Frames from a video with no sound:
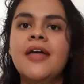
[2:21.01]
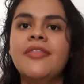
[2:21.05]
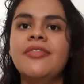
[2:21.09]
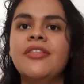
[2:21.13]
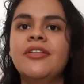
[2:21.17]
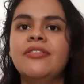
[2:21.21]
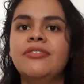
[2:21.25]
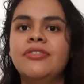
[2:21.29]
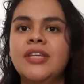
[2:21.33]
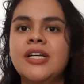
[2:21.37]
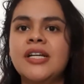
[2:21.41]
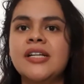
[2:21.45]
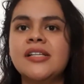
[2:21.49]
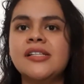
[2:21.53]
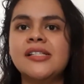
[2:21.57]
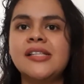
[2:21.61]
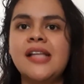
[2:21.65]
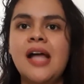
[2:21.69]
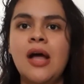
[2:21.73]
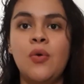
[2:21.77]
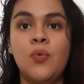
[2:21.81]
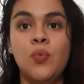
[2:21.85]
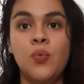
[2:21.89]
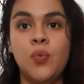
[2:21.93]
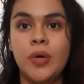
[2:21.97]
The things
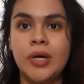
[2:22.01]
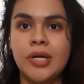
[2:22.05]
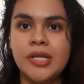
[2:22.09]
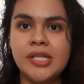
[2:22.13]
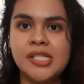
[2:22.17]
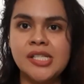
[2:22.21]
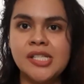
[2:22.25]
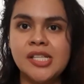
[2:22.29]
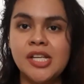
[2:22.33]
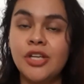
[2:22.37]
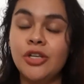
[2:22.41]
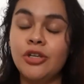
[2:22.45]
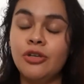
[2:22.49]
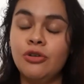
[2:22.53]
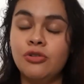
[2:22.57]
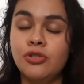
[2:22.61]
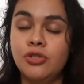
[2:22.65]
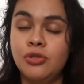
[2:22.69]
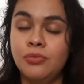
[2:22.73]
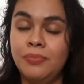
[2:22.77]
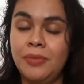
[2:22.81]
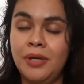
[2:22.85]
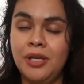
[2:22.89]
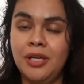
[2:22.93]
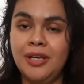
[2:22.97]
that once used
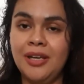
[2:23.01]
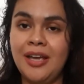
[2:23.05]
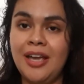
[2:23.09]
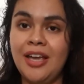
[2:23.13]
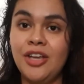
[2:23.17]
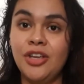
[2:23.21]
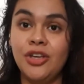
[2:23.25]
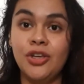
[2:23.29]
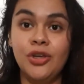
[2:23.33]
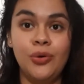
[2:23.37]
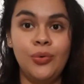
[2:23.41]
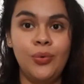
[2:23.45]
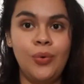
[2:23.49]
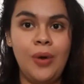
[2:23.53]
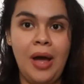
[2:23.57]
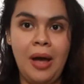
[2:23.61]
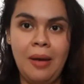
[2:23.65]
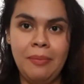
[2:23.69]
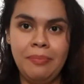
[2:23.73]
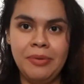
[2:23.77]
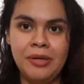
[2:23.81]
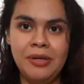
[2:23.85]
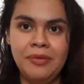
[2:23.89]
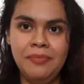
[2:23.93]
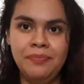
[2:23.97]
to make you
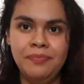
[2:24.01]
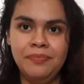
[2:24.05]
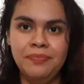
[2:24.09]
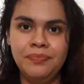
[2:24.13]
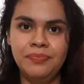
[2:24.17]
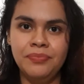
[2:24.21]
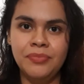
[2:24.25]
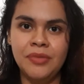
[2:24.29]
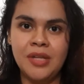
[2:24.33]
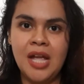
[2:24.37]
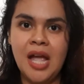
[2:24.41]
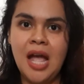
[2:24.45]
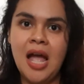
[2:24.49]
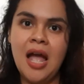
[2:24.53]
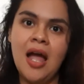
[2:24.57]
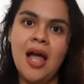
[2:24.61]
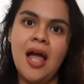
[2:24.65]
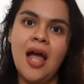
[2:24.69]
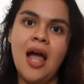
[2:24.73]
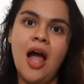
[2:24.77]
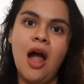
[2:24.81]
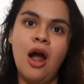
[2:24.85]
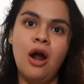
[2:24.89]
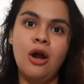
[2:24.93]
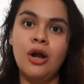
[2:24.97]
happy
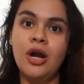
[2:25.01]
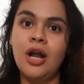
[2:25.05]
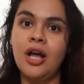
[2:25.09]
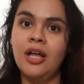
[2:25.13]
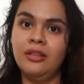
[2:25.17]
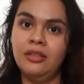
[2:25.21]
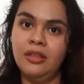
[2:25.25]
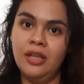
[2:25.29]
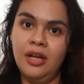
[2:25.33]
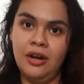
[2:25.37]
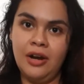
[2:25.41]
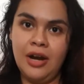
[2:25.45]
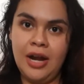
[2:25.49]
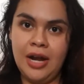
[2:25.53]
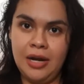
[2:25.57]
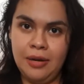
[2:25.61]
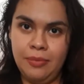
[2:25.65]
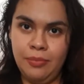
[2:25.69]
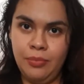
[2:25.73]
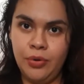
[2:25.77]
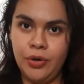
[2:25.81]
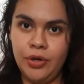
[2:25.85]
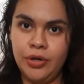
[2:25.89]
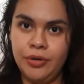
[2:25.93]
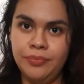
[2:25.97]
are not there
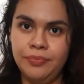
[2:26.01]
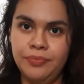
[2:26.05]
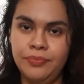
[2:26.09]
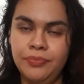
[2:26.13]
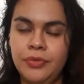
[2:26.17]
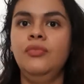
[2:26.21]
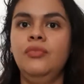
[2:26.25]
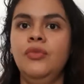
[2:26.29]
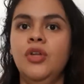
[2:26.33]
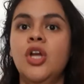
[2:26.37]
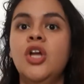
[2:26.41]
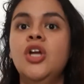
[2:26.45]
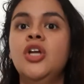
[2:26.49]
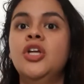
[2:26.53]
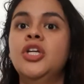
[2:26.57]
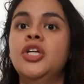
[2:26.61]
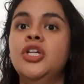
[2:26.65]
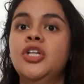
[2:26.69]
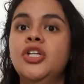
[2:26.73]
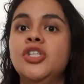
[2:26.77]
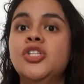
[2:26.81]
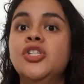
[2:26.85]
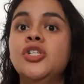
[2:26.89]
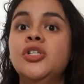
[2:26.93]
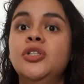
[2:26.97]
anymore.
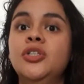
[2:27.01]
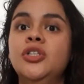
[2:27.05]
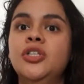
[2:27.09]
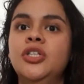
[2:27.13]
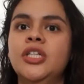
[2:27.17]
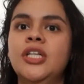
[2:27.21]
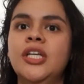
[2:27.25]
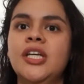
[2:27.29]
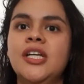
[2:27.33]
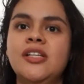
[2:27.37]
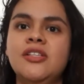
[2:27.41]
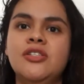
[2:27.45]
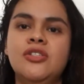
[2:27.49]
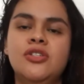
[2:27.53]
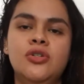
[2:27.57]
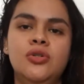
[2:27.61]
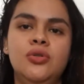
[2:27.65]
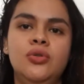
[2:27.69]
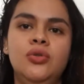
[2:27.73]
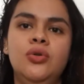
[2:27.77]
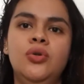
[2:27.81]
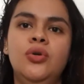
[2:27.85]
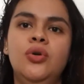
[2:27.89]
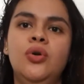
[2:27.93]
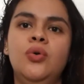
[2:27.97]
You need to look
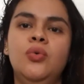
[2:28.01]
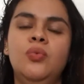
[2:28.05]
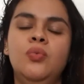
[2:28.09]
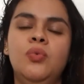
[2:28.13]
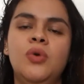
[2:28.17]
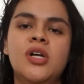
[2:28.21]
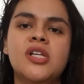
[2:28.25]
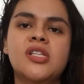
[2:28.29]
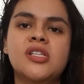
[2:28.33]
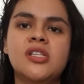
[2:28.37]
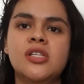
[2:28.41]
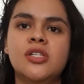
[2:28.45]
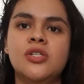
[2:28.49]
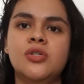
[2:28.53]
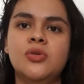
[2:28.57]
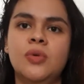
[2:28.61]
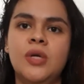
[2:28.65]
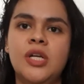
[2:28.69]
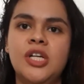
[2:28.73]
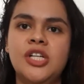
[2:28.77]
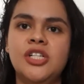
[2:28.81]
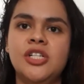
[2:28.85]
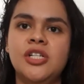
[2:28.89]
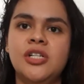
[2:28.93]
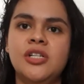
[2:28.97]
into what
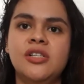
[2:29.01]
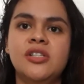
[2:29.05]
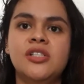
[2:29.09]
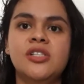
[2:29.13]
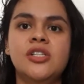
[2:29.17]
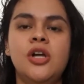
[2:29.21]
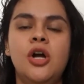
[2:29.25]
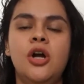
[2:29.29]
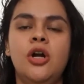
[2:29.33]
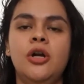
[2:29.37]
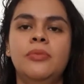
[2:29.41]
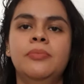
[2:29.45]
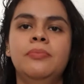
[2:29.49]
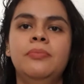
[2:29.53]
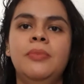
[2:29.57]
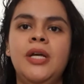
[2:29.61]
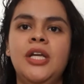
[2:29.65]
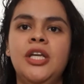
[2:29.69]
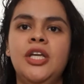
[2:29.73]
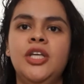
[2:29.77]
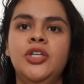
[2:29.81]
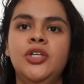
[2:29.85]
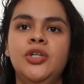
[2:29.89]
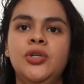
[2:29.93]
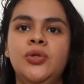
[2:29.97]
situations are
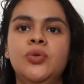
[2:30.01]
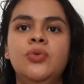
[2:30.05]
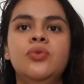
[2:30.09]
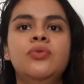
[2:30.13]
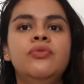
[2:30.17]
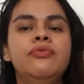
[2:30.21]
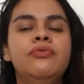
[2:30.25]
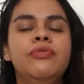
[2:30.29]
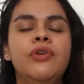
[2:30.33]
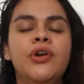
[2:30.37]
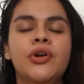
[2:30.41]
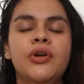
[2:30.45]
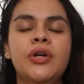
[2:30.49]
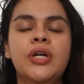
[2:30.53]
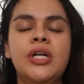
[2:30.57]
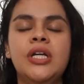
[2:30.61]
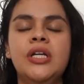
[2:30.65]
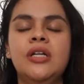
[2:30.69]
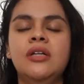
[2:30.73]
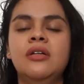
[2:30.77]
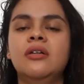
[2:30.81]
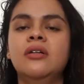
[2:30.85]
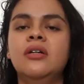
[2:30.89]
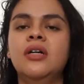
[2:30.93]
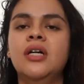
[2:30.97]
making you
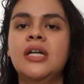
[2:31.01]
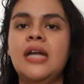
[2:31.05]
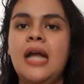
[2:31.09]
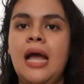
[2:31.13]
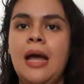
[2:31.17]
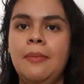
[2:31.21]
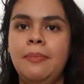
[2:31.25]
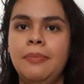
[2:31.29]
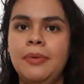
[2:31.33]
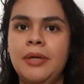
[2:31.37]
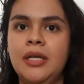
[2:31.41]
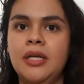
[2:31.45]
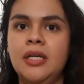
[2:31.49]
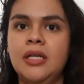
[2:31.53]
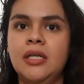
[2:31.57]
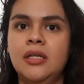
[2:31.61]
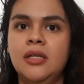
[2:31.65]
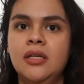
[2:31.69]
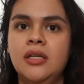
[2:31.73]
very unhappy